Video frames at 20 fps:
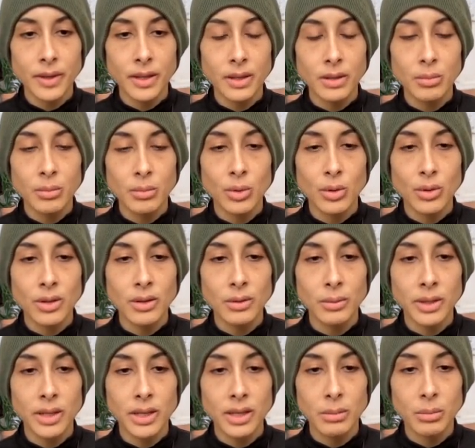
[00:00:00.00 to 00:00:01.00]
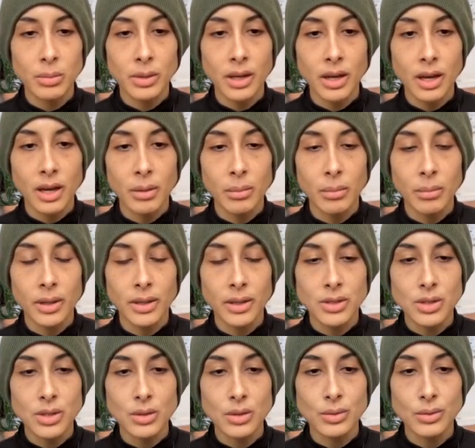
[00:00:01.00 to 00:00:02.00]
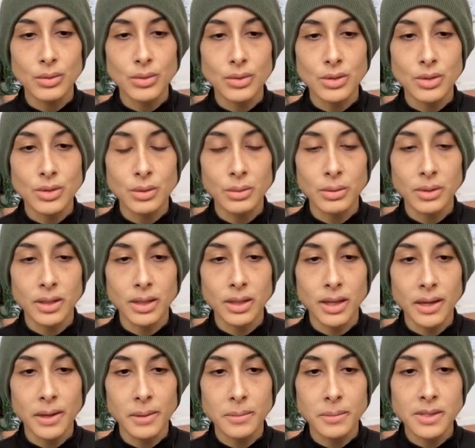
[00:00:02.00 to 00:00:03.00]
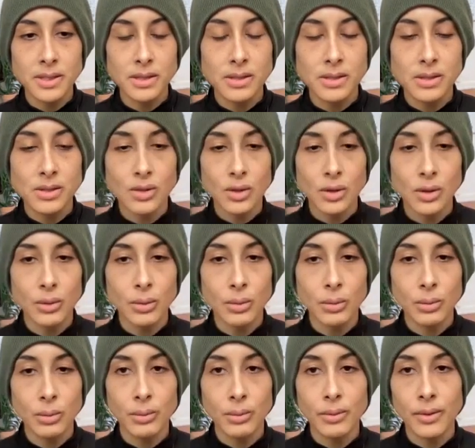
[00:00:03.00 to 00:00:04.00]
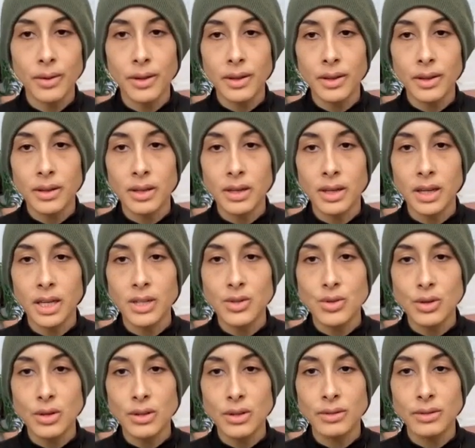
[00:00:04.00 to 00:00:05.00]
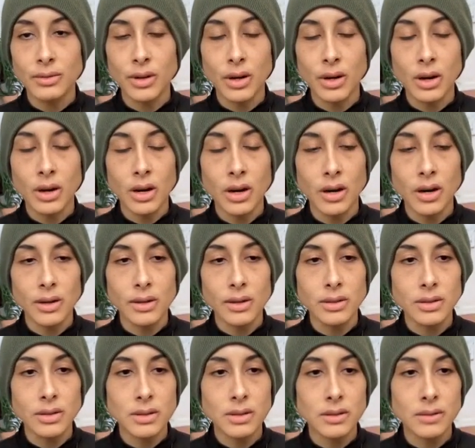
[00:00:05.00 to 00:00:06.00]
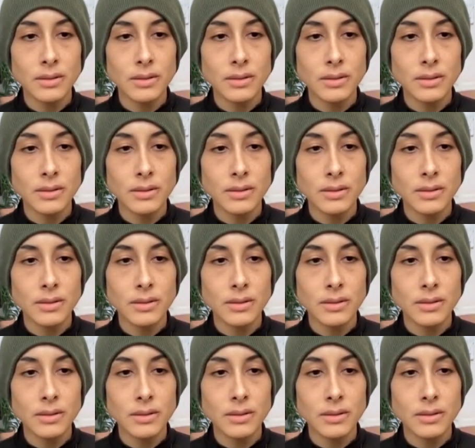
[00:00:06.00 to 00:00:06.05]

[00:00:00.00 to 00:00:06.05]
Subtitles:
And the more that we can become attuned to it, it helps us know the nature of our heart.